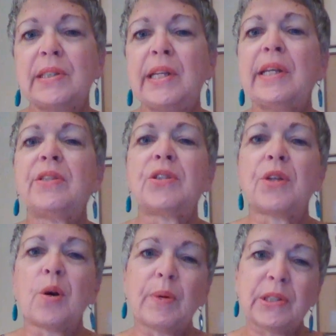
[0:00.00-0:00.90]
needing to
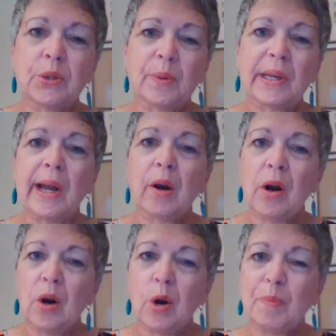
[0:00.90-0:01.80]
go into a care
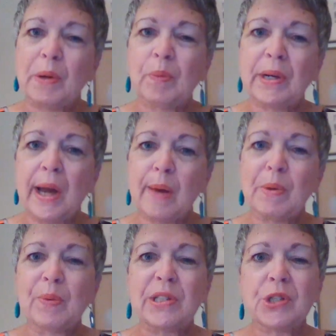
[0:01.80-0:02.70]
home and would not
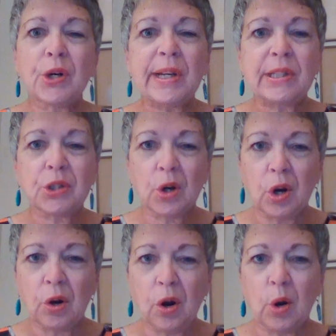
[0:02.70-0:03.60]
be returning to
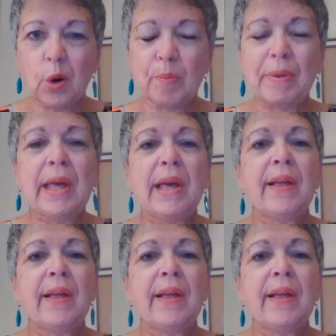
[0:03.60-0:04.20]
her home,